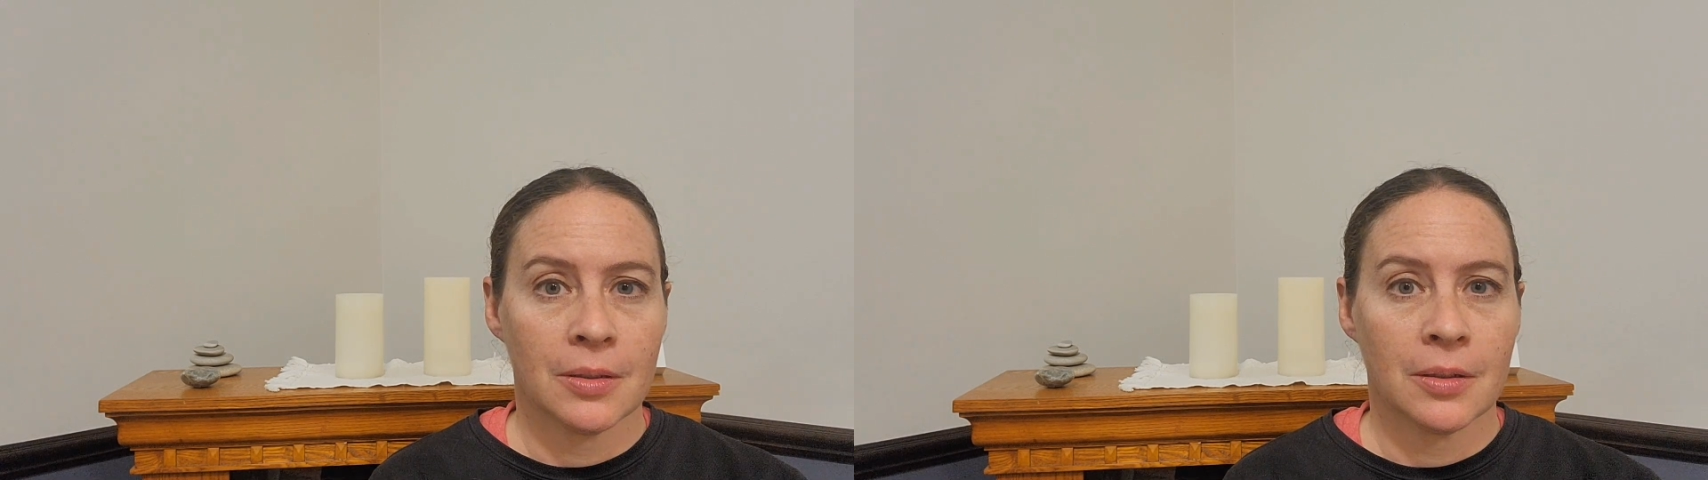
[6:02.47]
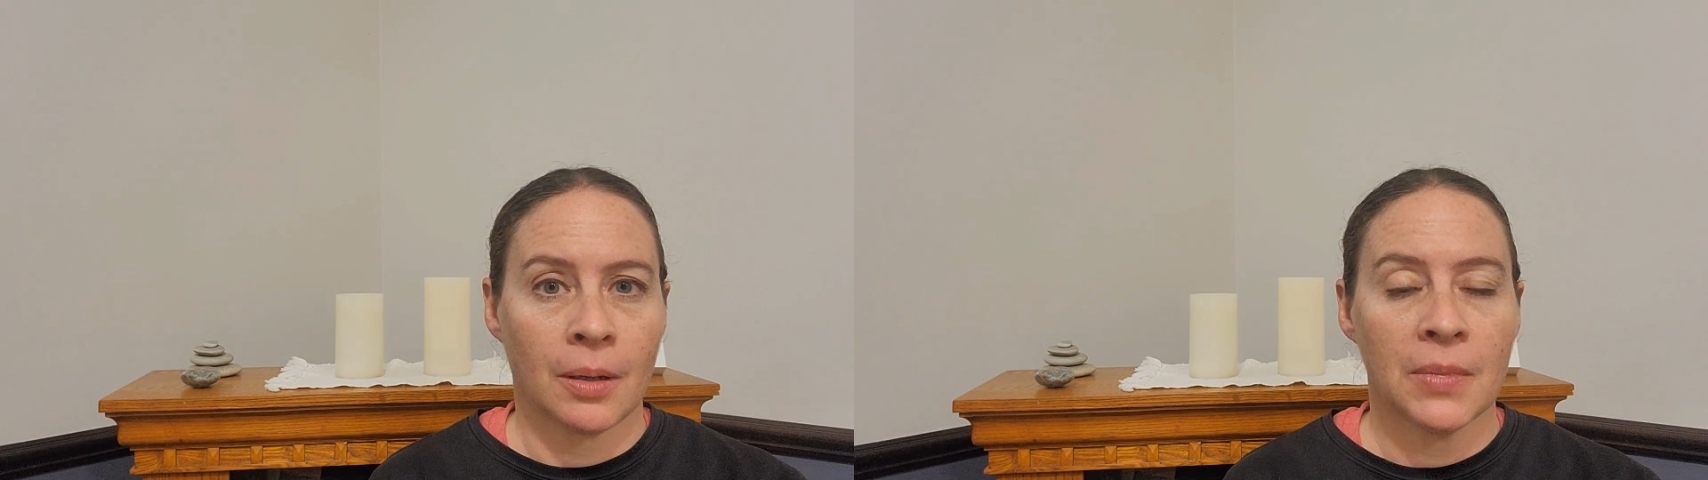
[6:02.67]

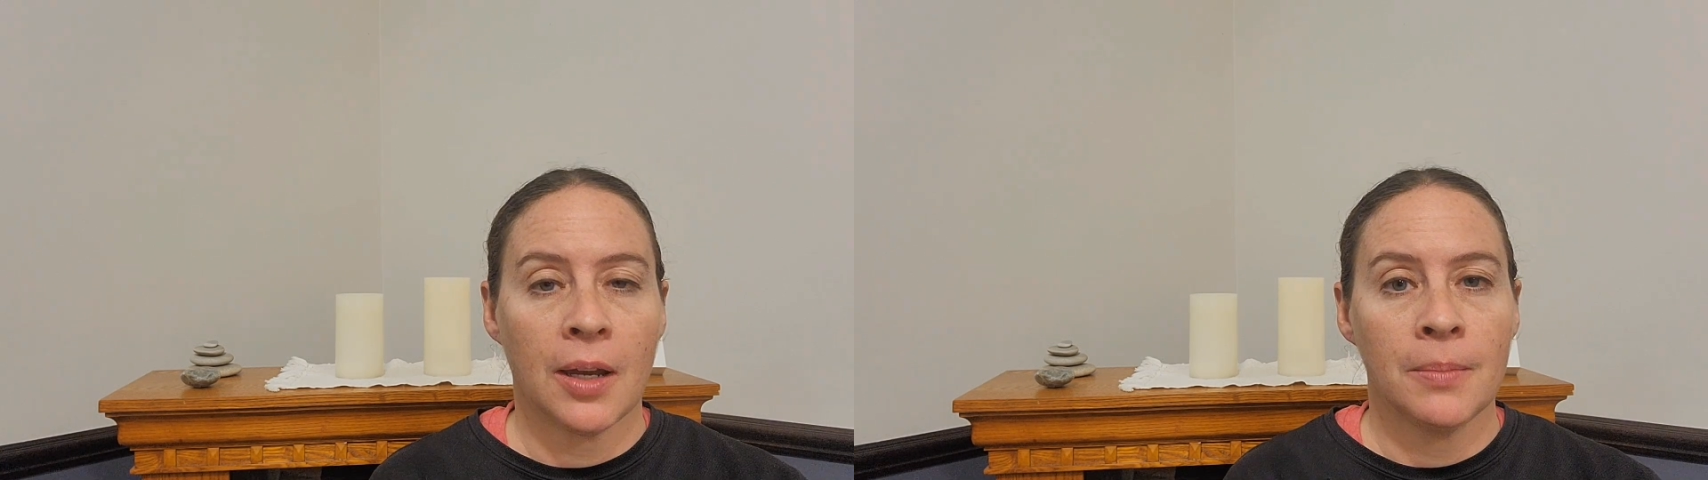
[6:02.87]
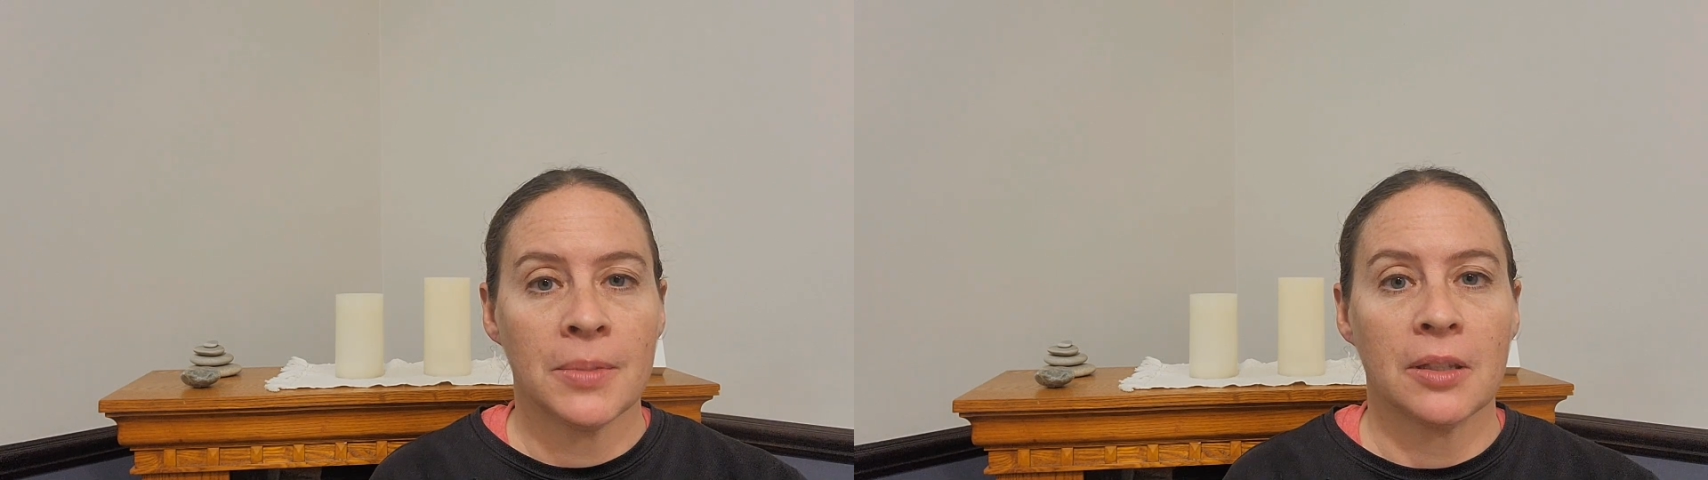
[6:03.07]

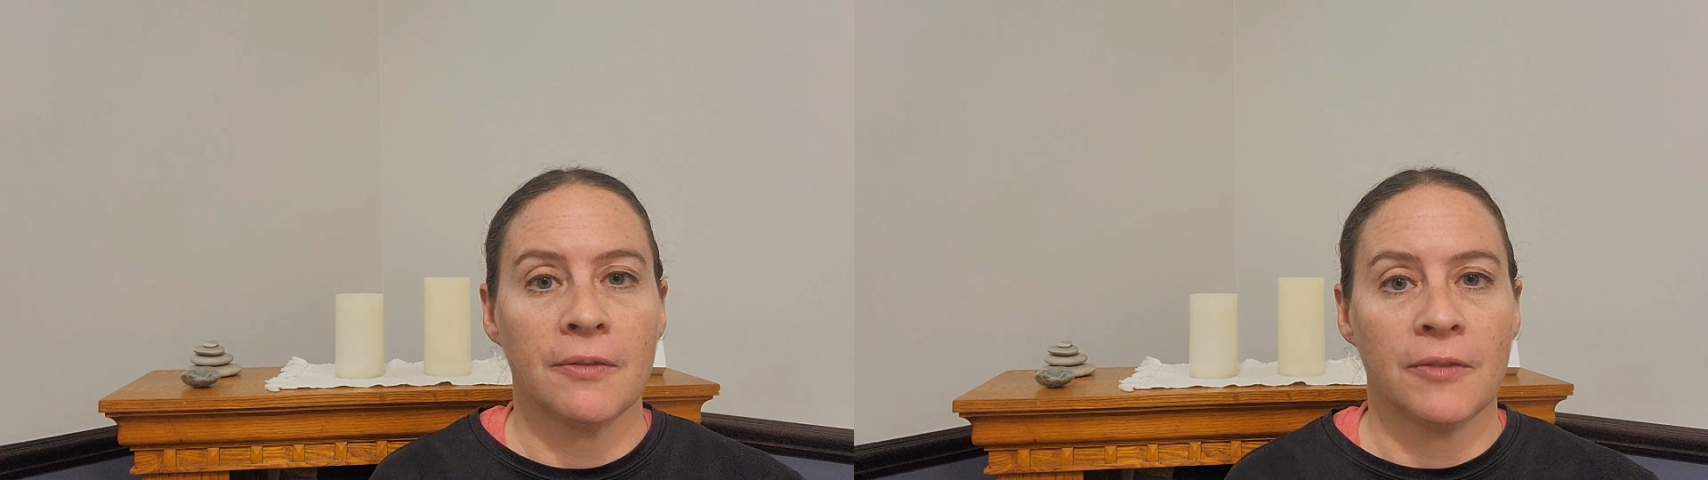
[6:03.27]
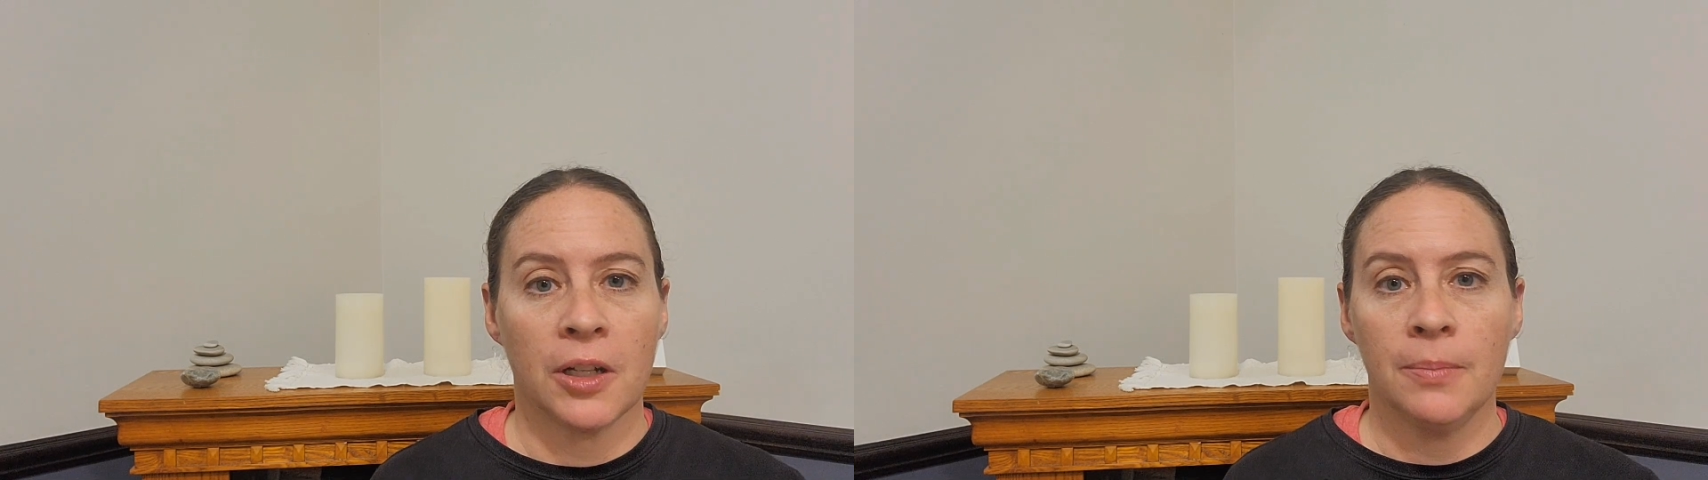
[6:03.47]
sometimes at
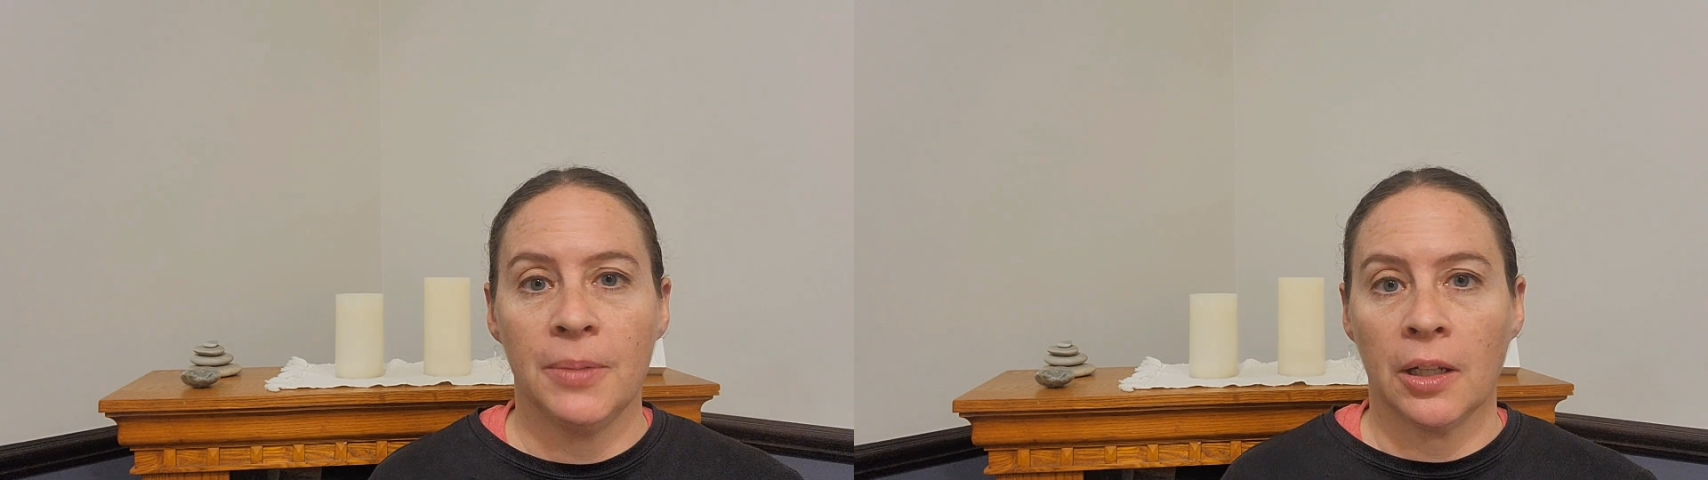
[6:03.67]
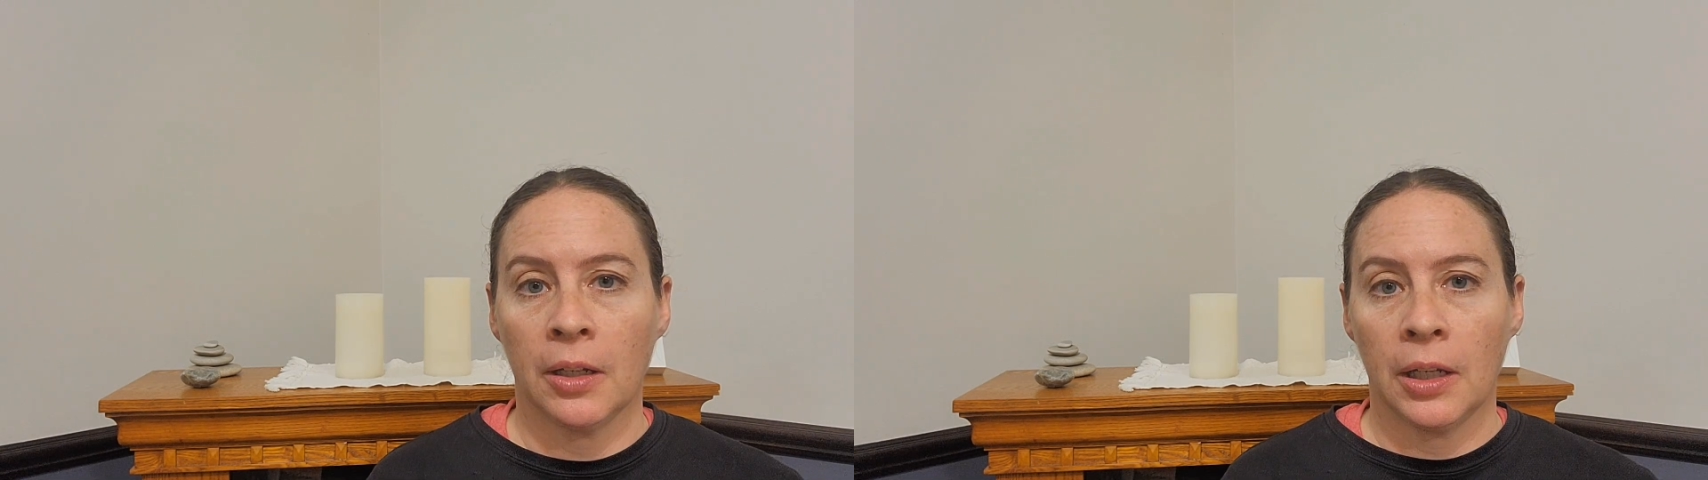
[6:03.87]
the very
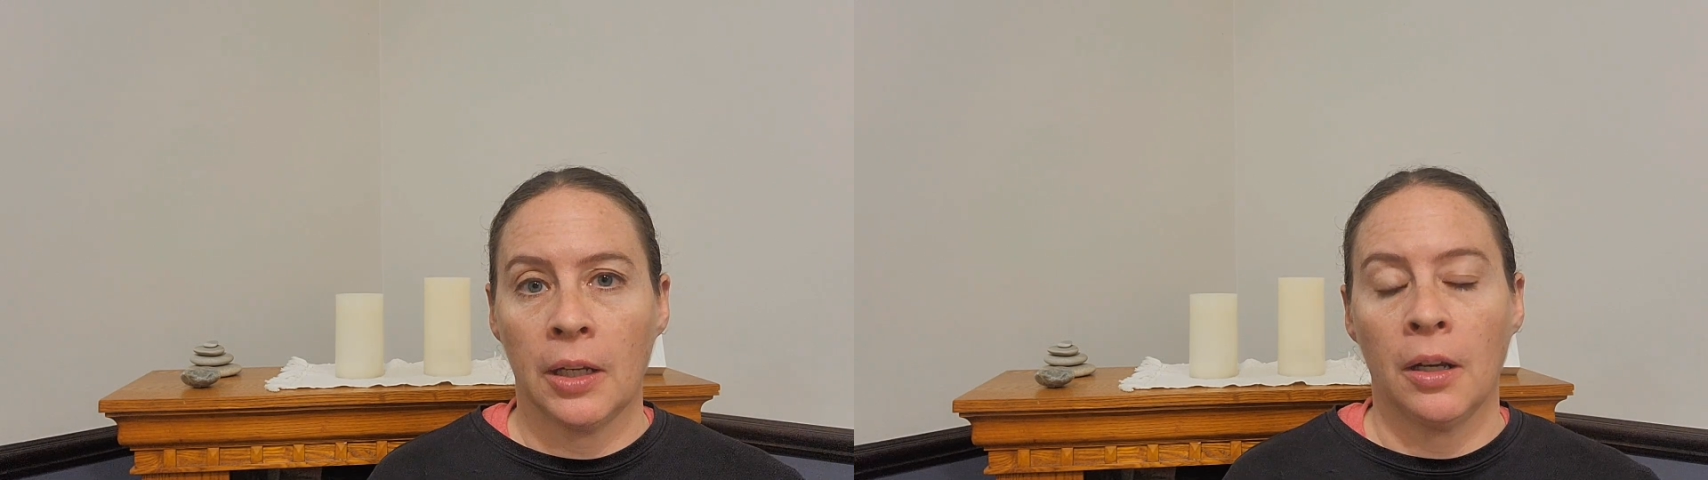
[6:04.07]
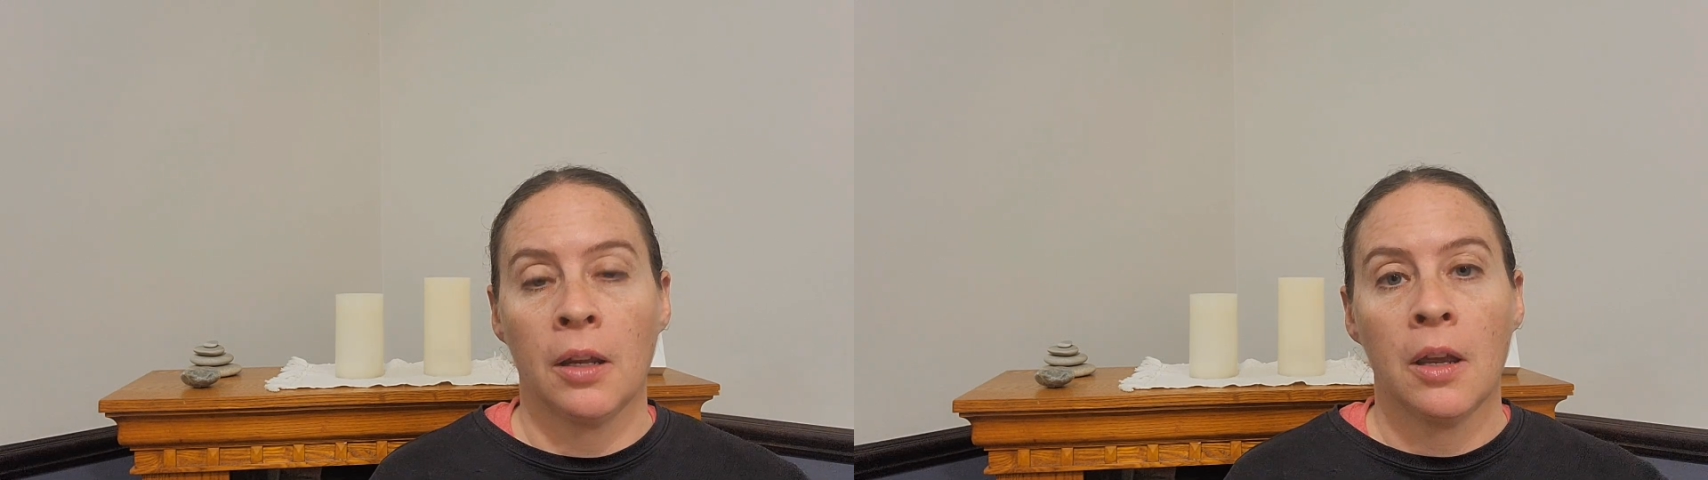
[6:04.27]

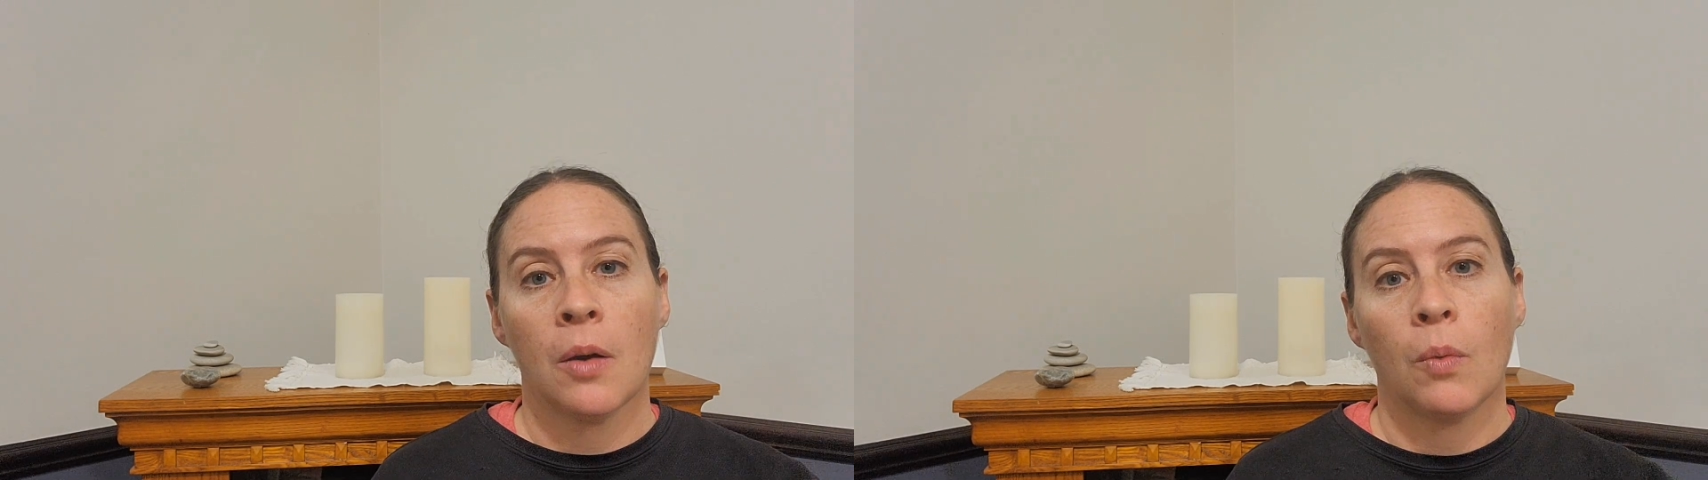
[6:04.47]
beginning,